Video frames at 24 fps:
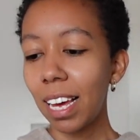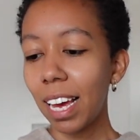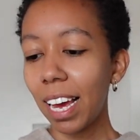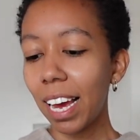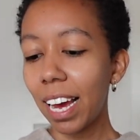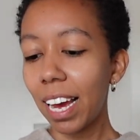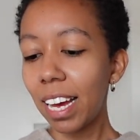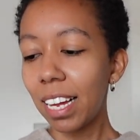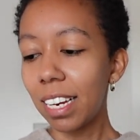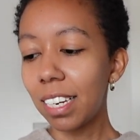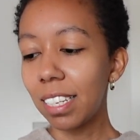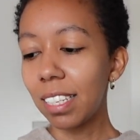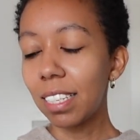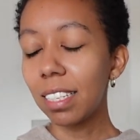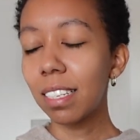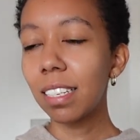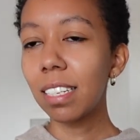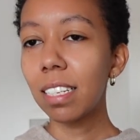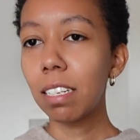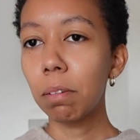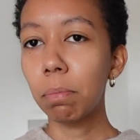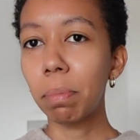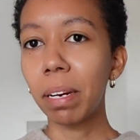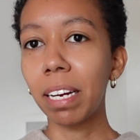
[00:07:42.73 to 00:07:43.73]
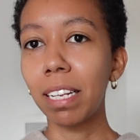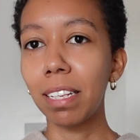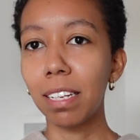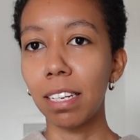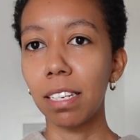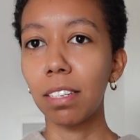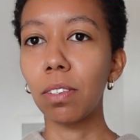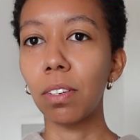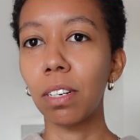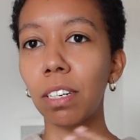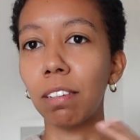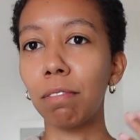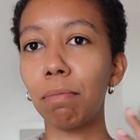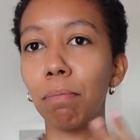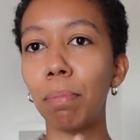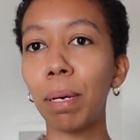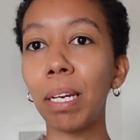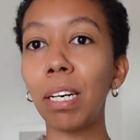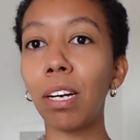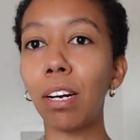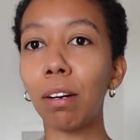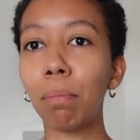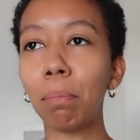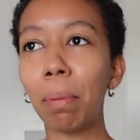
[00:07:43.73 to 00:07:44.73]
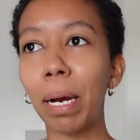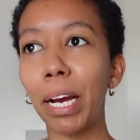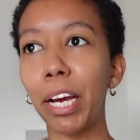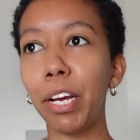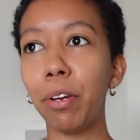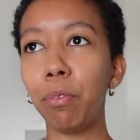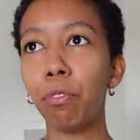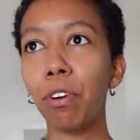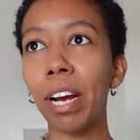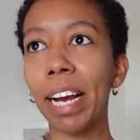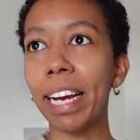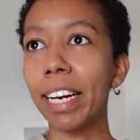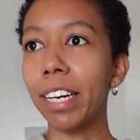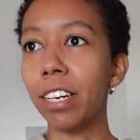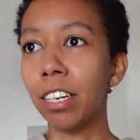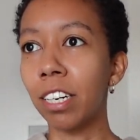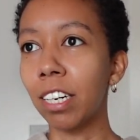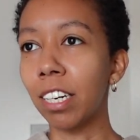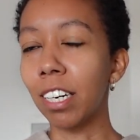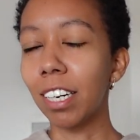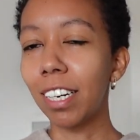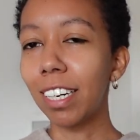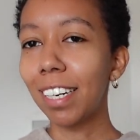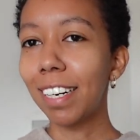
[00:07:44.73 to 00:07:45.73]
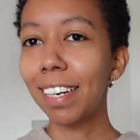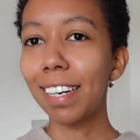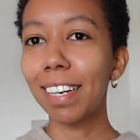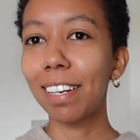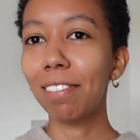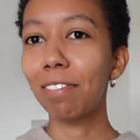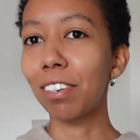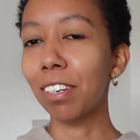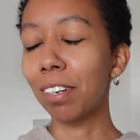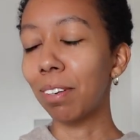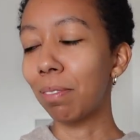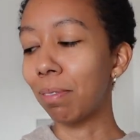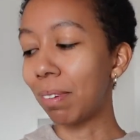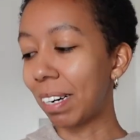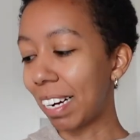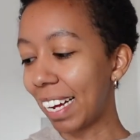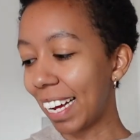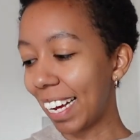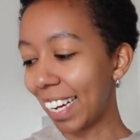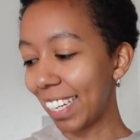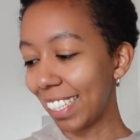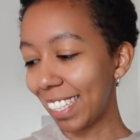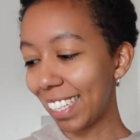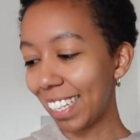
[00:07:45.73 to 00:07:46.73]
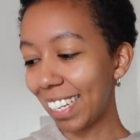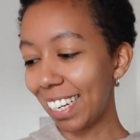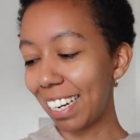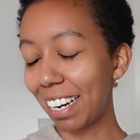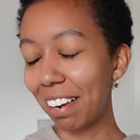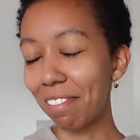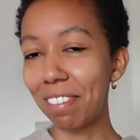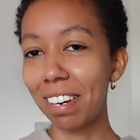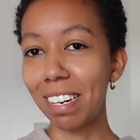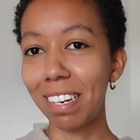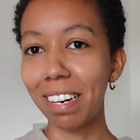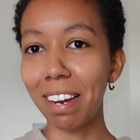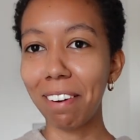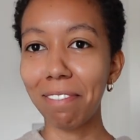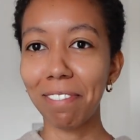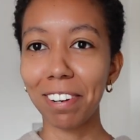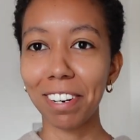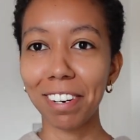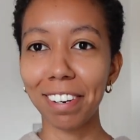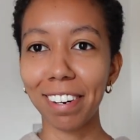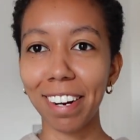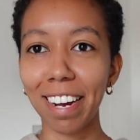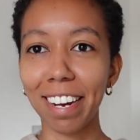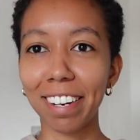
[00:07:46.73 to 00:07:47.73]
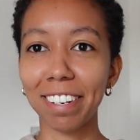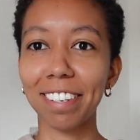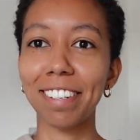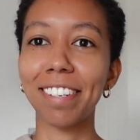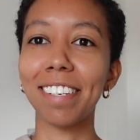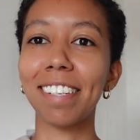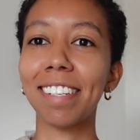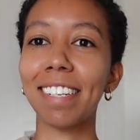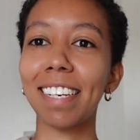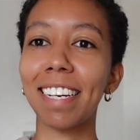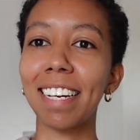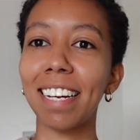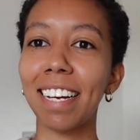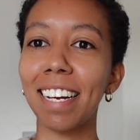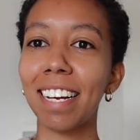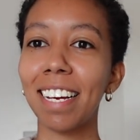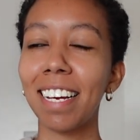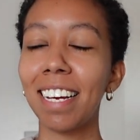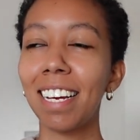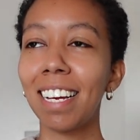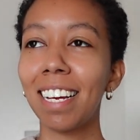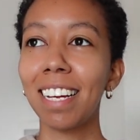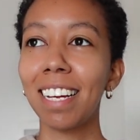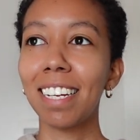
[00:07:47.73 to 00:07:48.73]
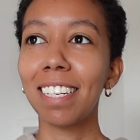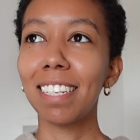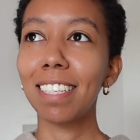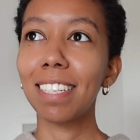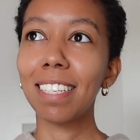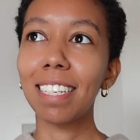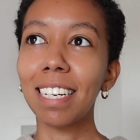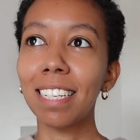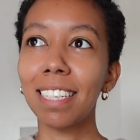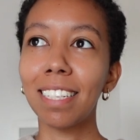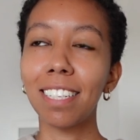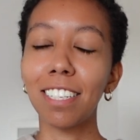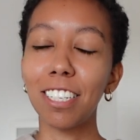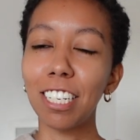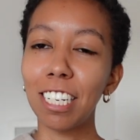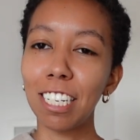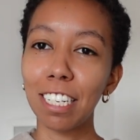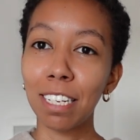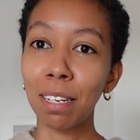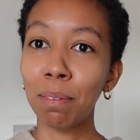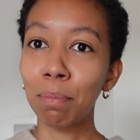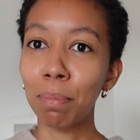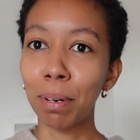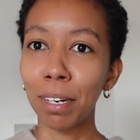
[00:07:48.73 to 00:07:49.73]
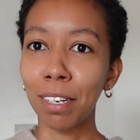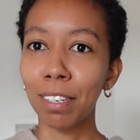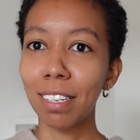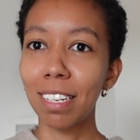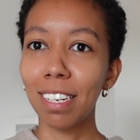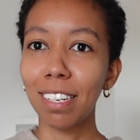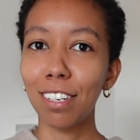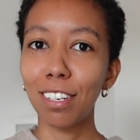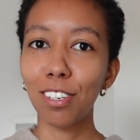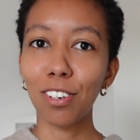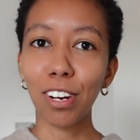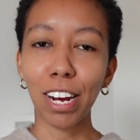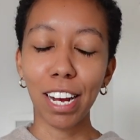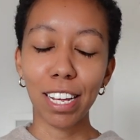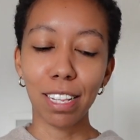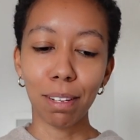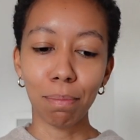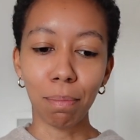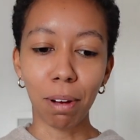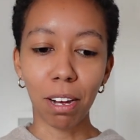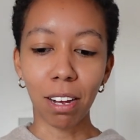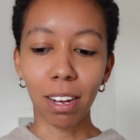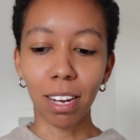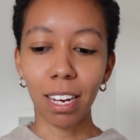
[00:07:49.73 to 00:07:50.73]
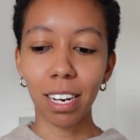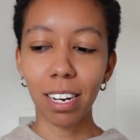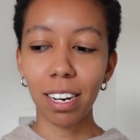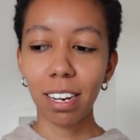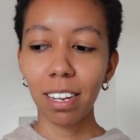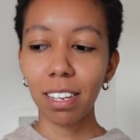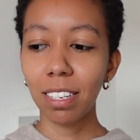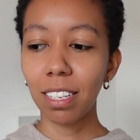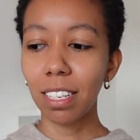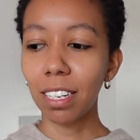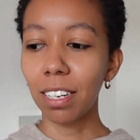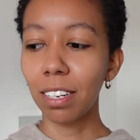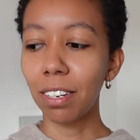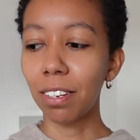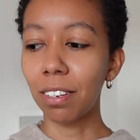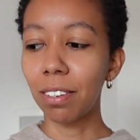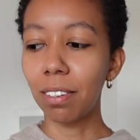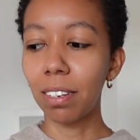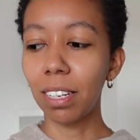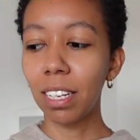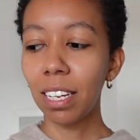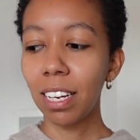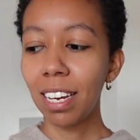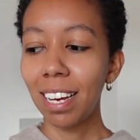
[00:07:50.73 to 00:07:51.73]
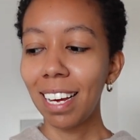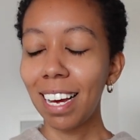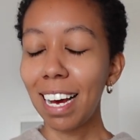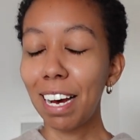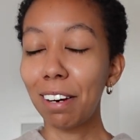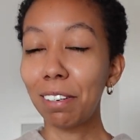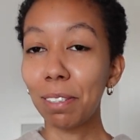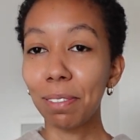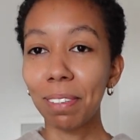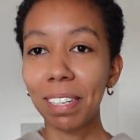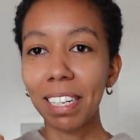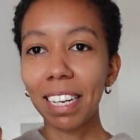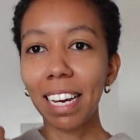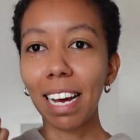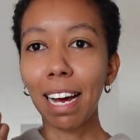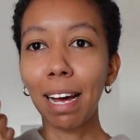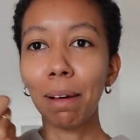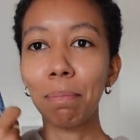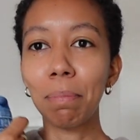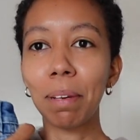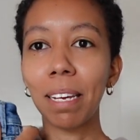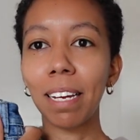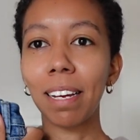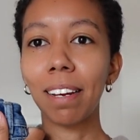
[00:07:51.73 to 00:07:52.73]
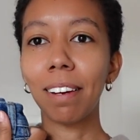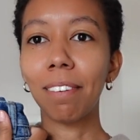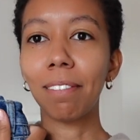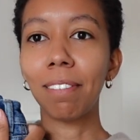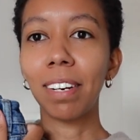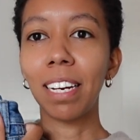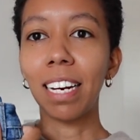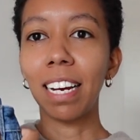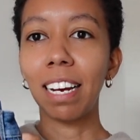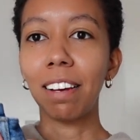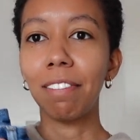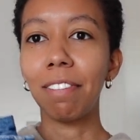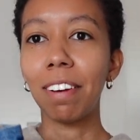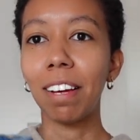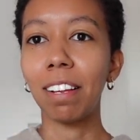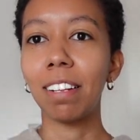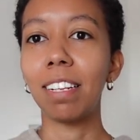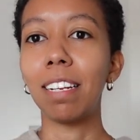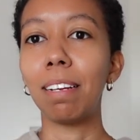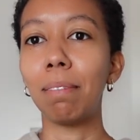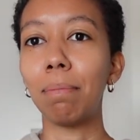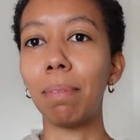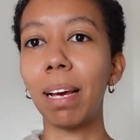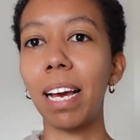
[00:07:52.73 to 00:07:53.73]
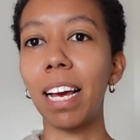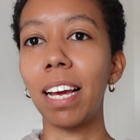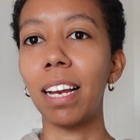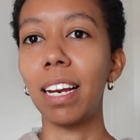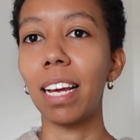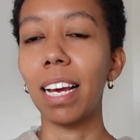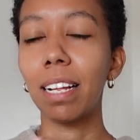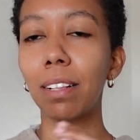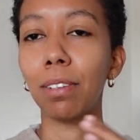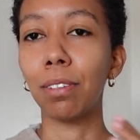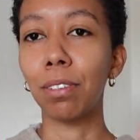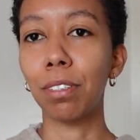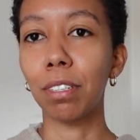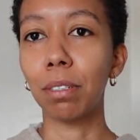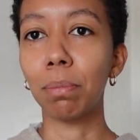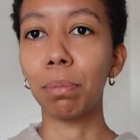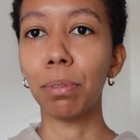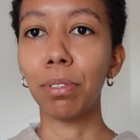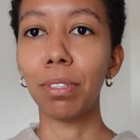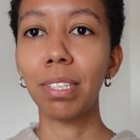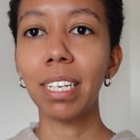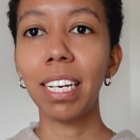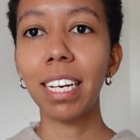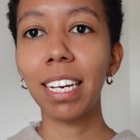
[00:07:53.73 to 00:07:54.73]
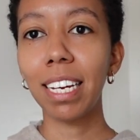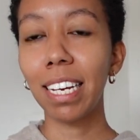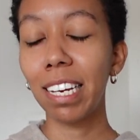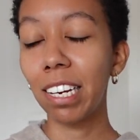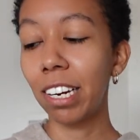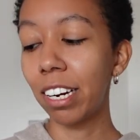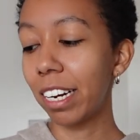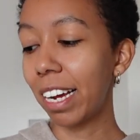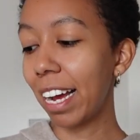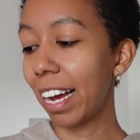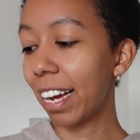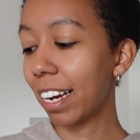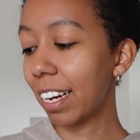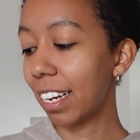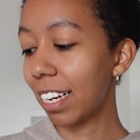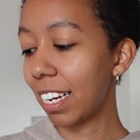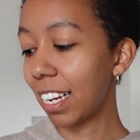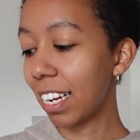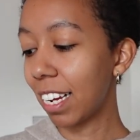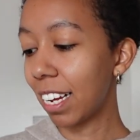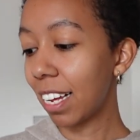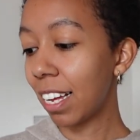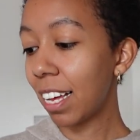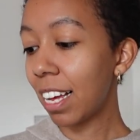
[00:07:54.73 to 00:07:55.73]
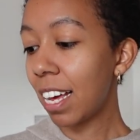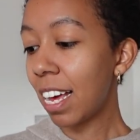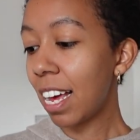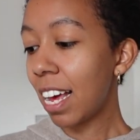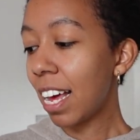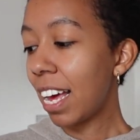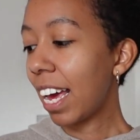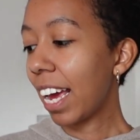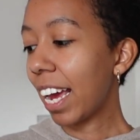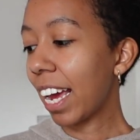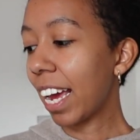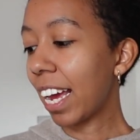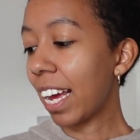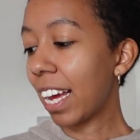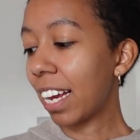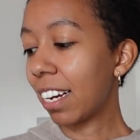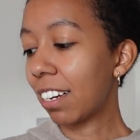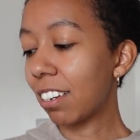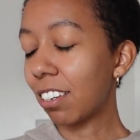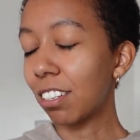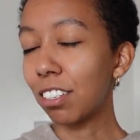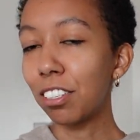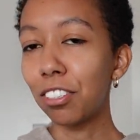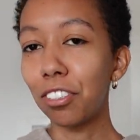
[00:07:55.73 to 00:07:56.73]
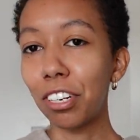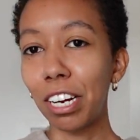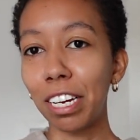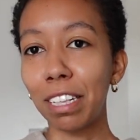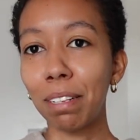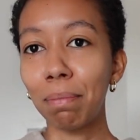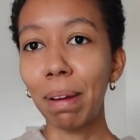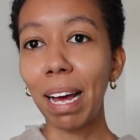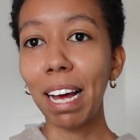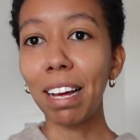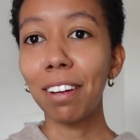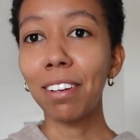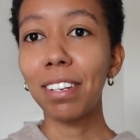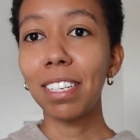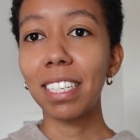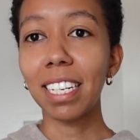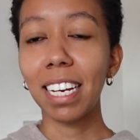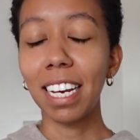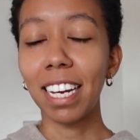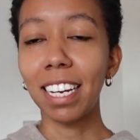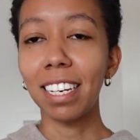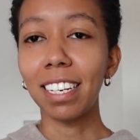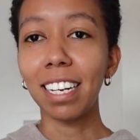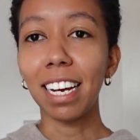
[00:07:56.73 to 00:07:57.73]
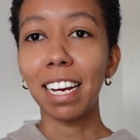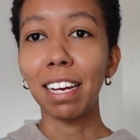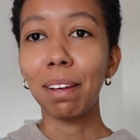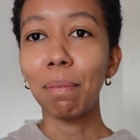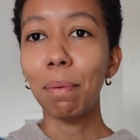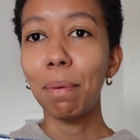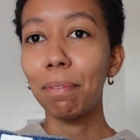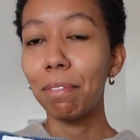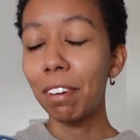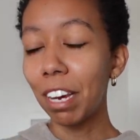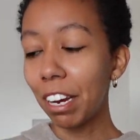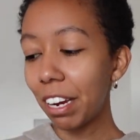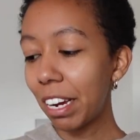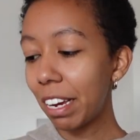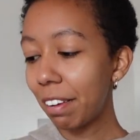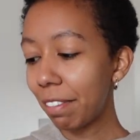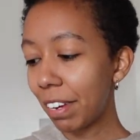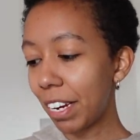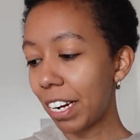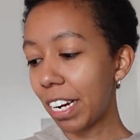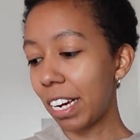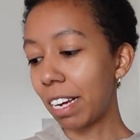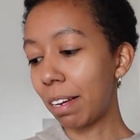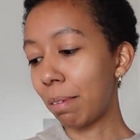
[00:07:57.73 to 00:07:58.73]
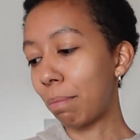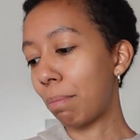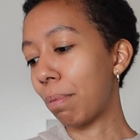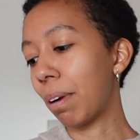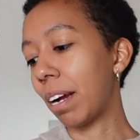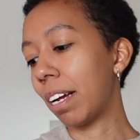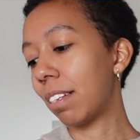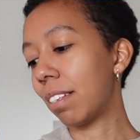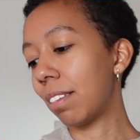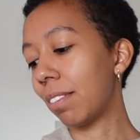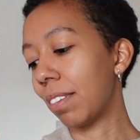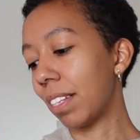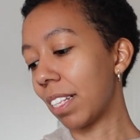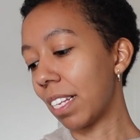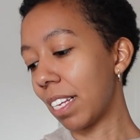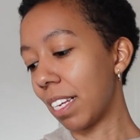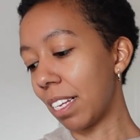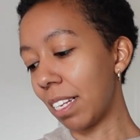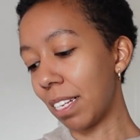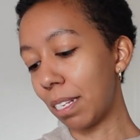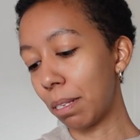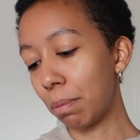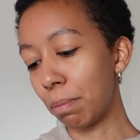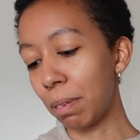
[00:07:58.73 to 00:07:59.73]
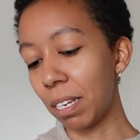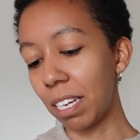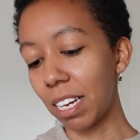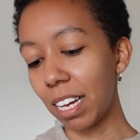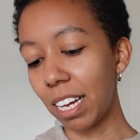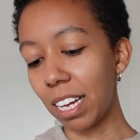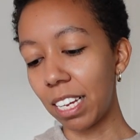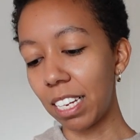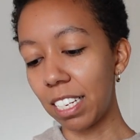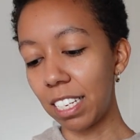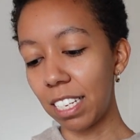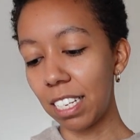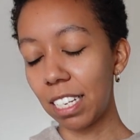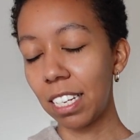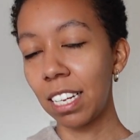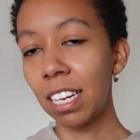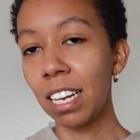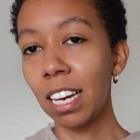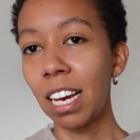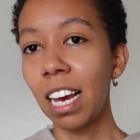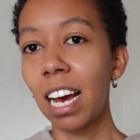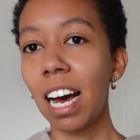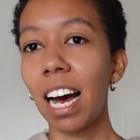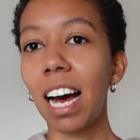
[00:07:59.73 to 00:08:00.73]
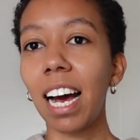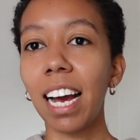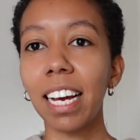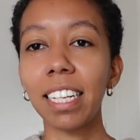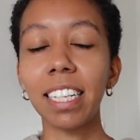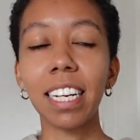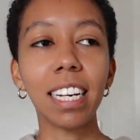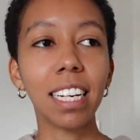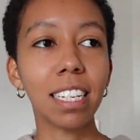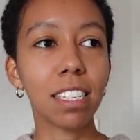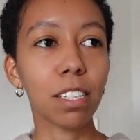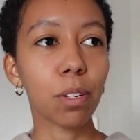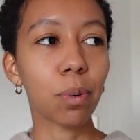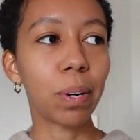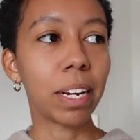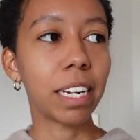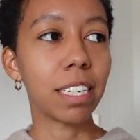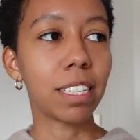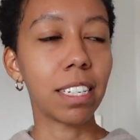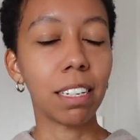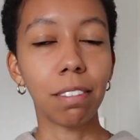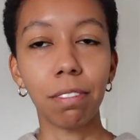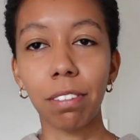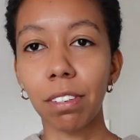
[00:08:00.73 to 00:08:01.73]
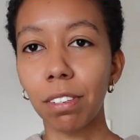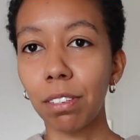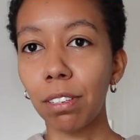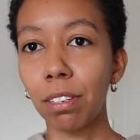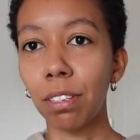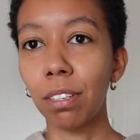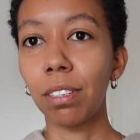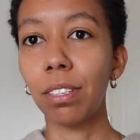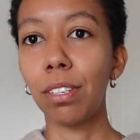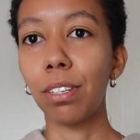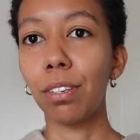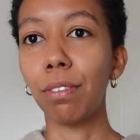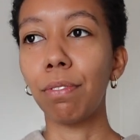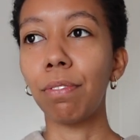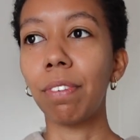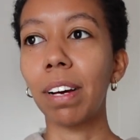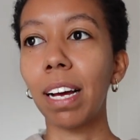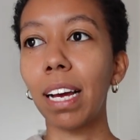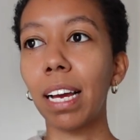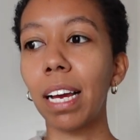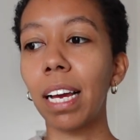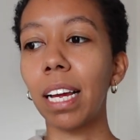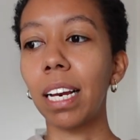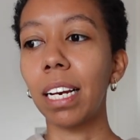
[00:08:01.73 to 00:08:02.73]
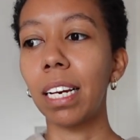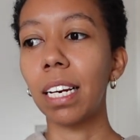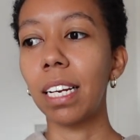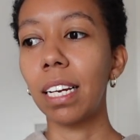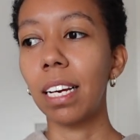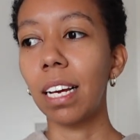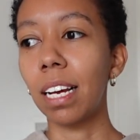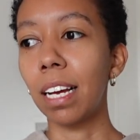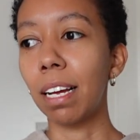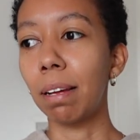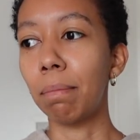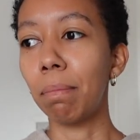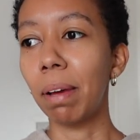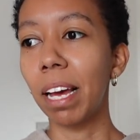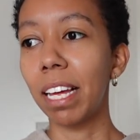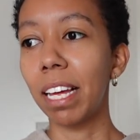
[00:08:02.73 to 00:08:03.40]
And this is a brand that's sort of been on my radar for a while and I've never actually seen the jeans in person to try them on so I was really happy when I found them at a local boutique here in Hackney and got to try them out and I'm very very impressed with these because I think it's quite difficult to find um,